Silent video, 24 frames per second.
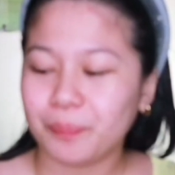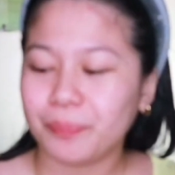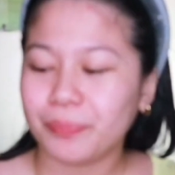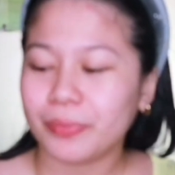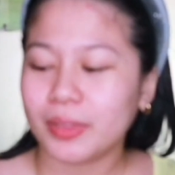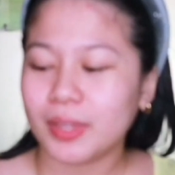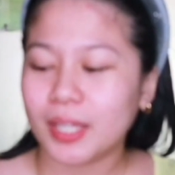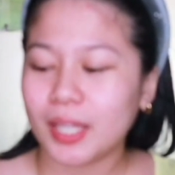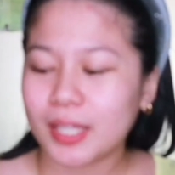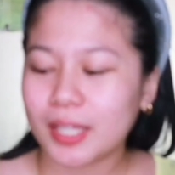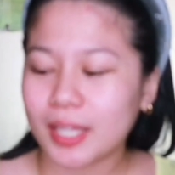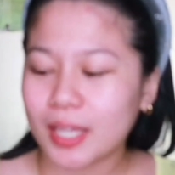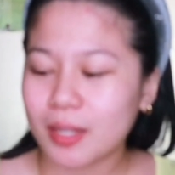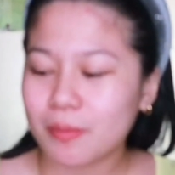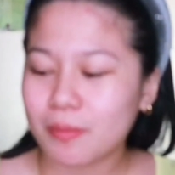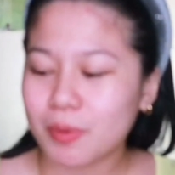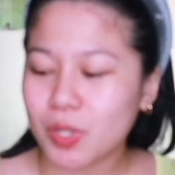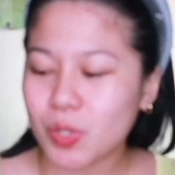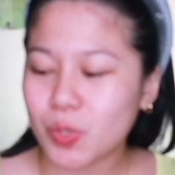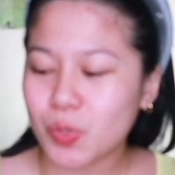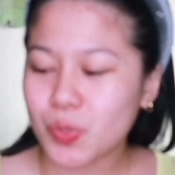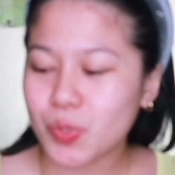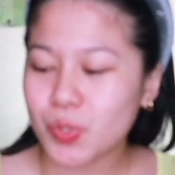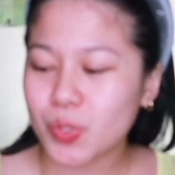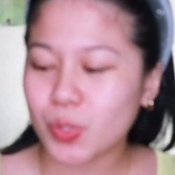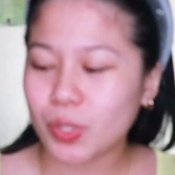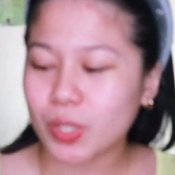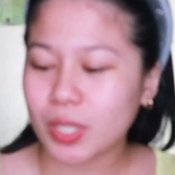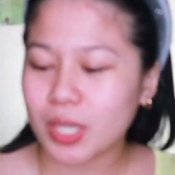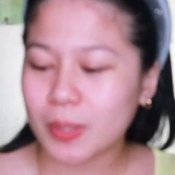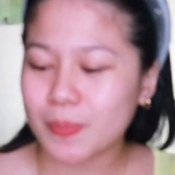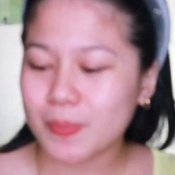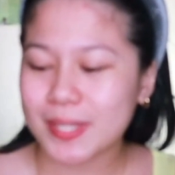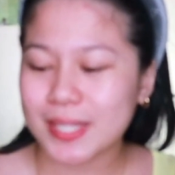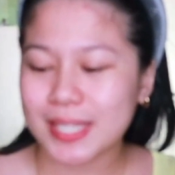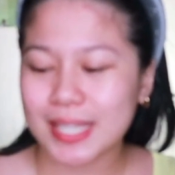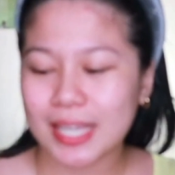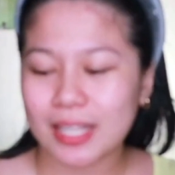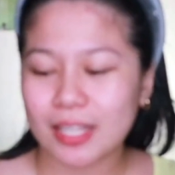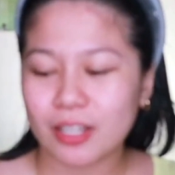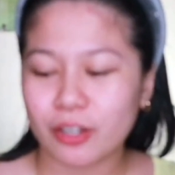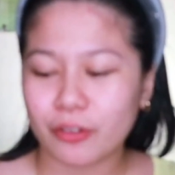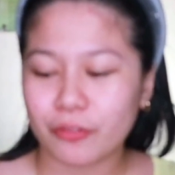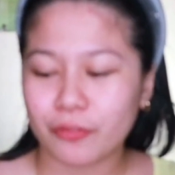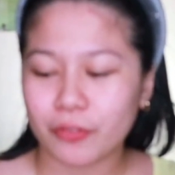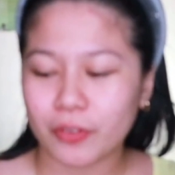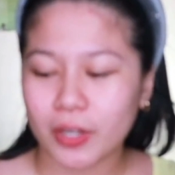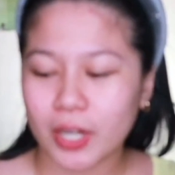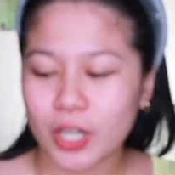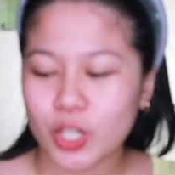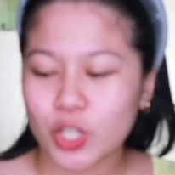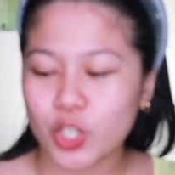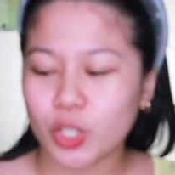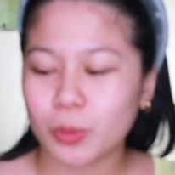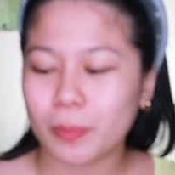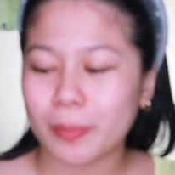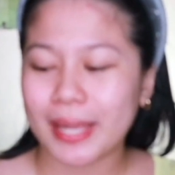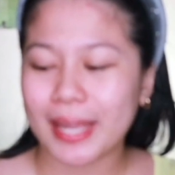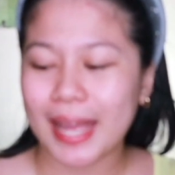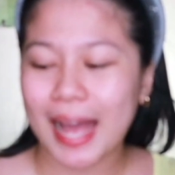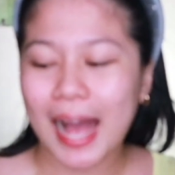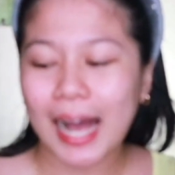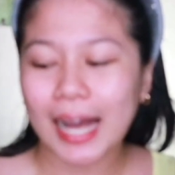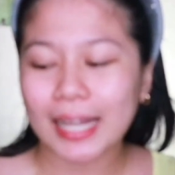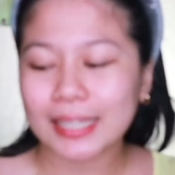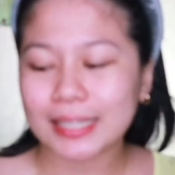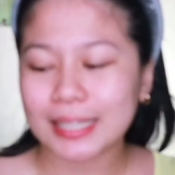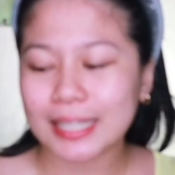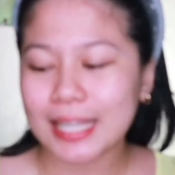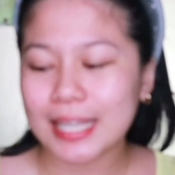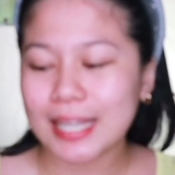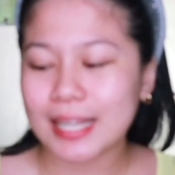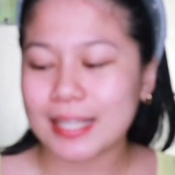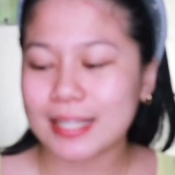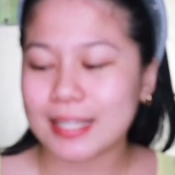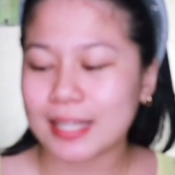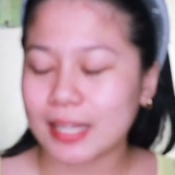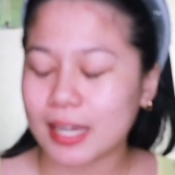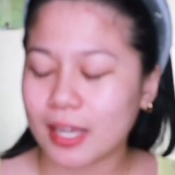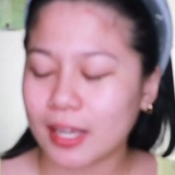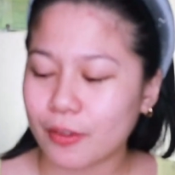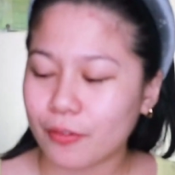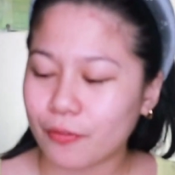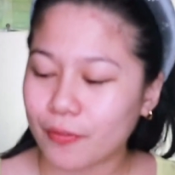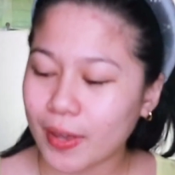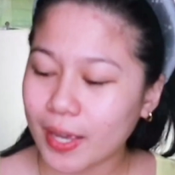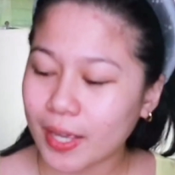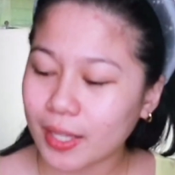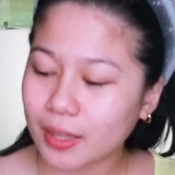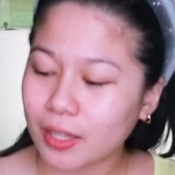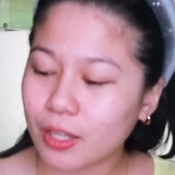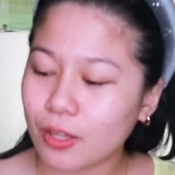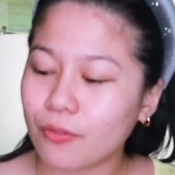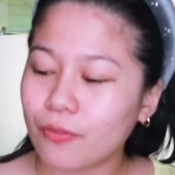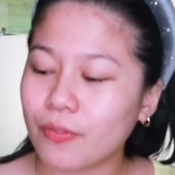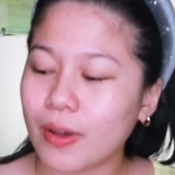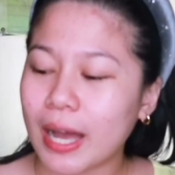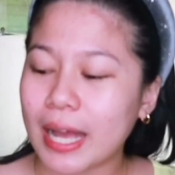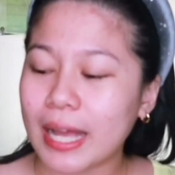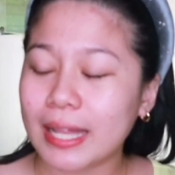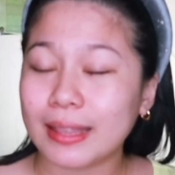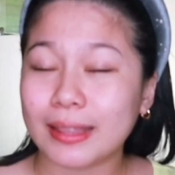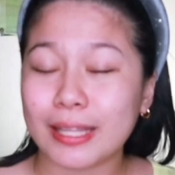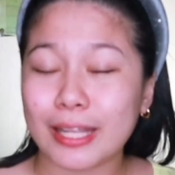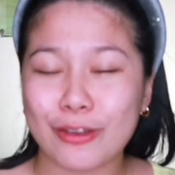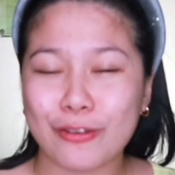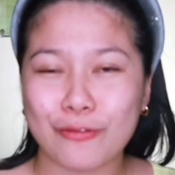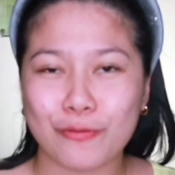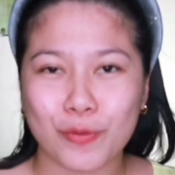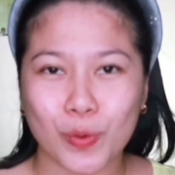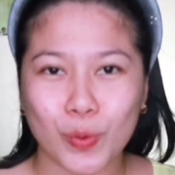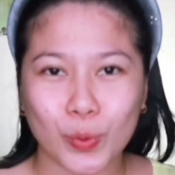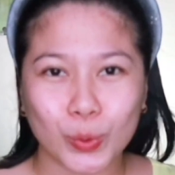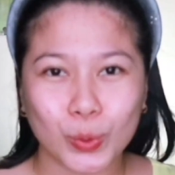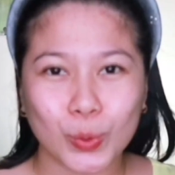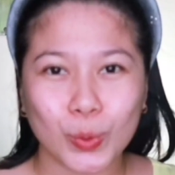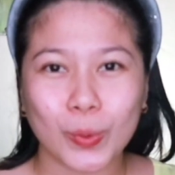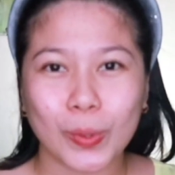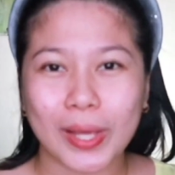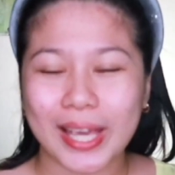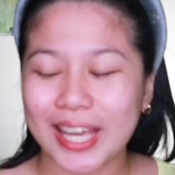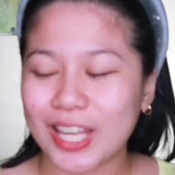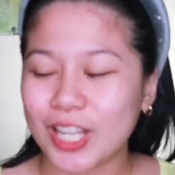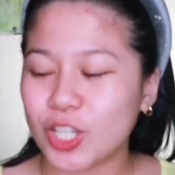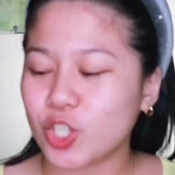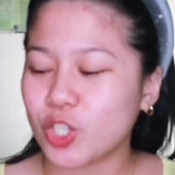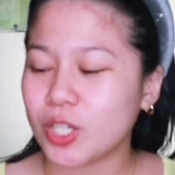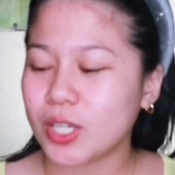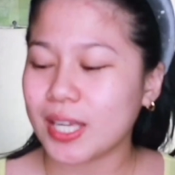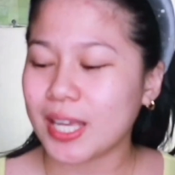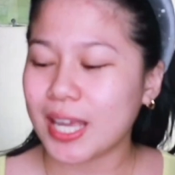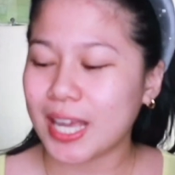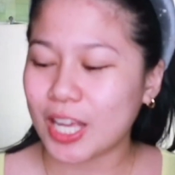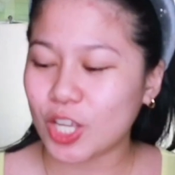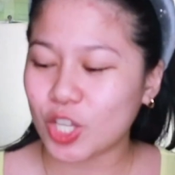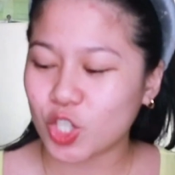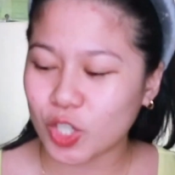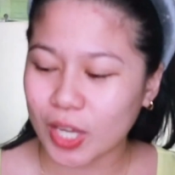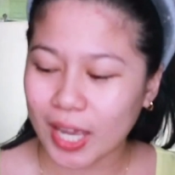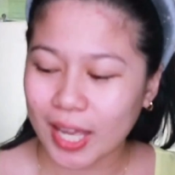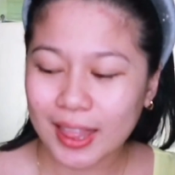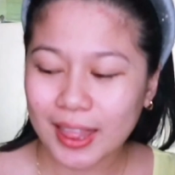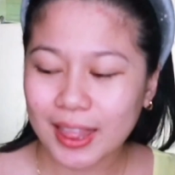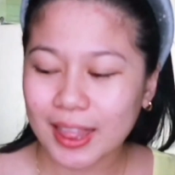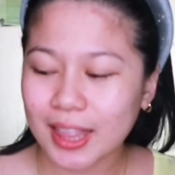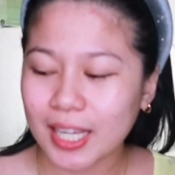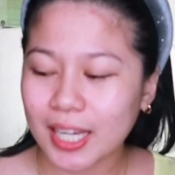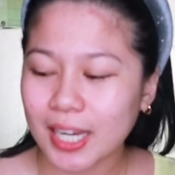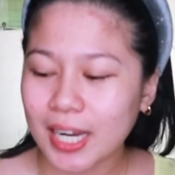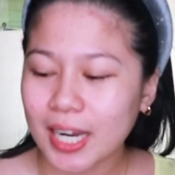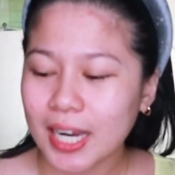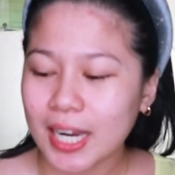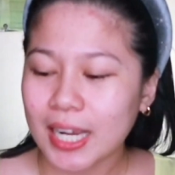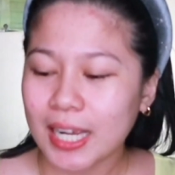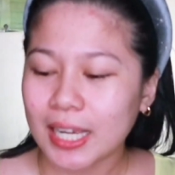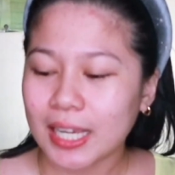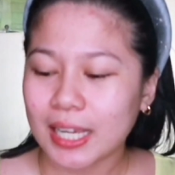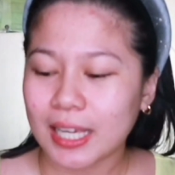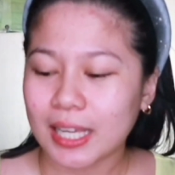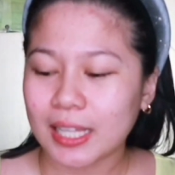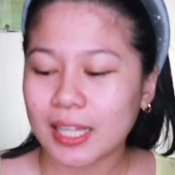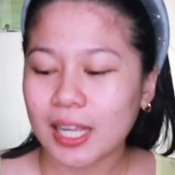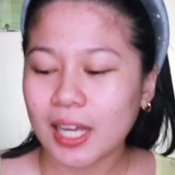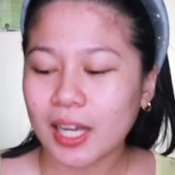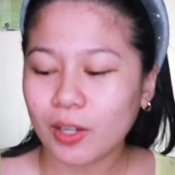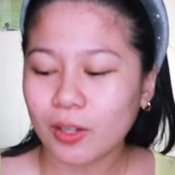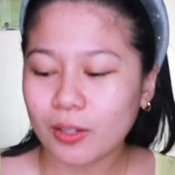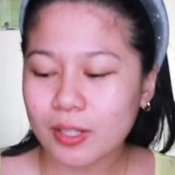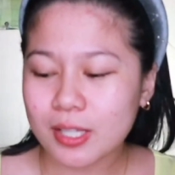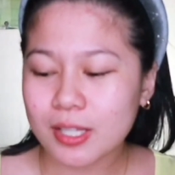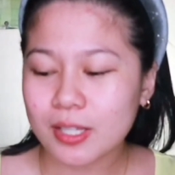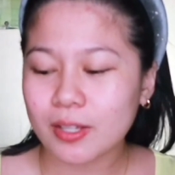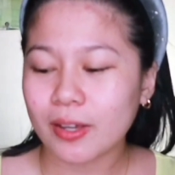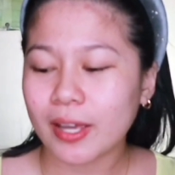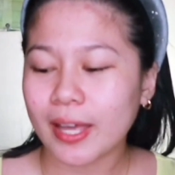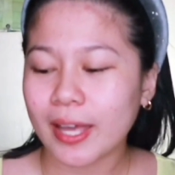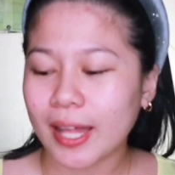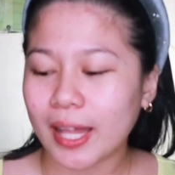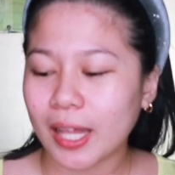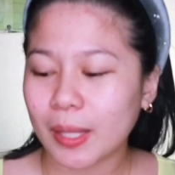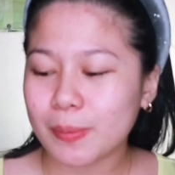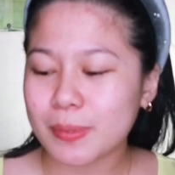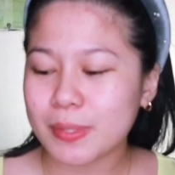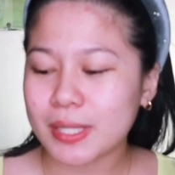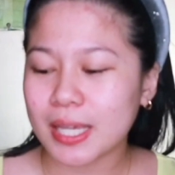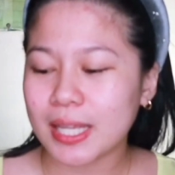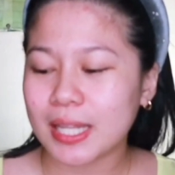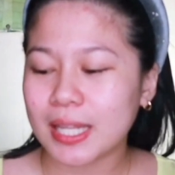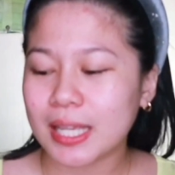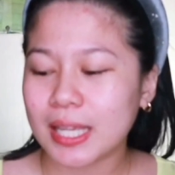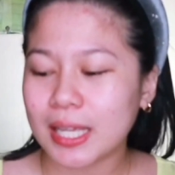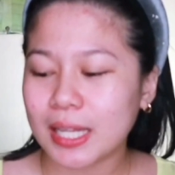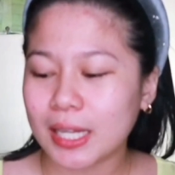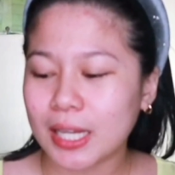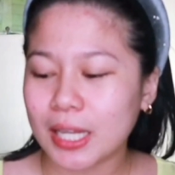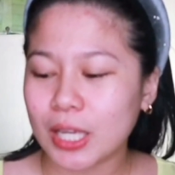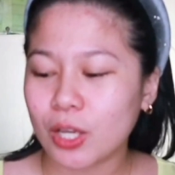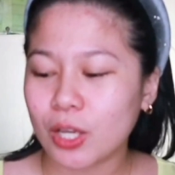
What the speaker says: that can be used to keep skin refreshed by acting as an effective anti-photo-aging agent. It also helps in healing